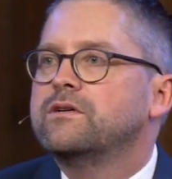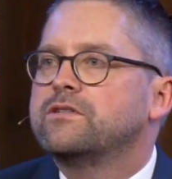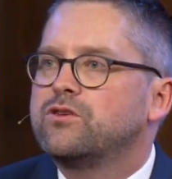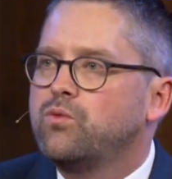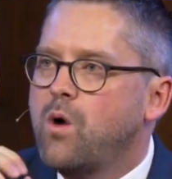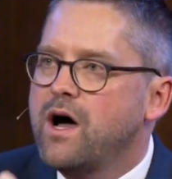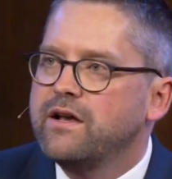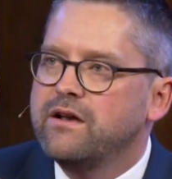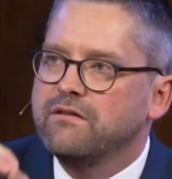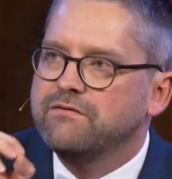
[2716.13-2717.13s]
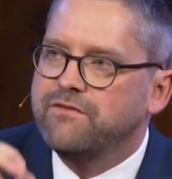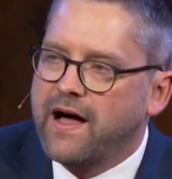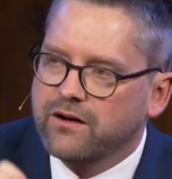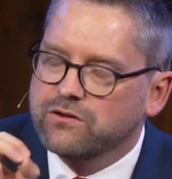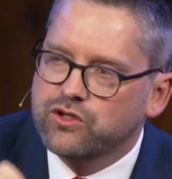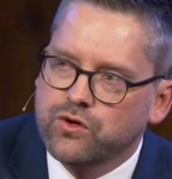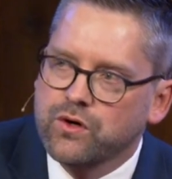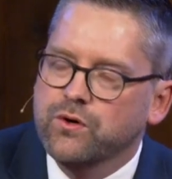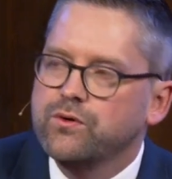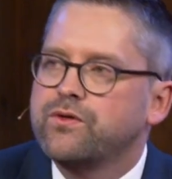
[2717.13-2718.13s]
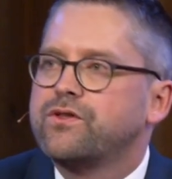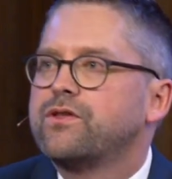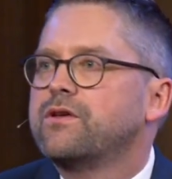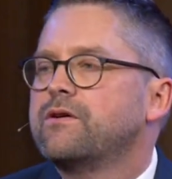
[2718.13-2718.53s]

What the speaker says: to one vital truth,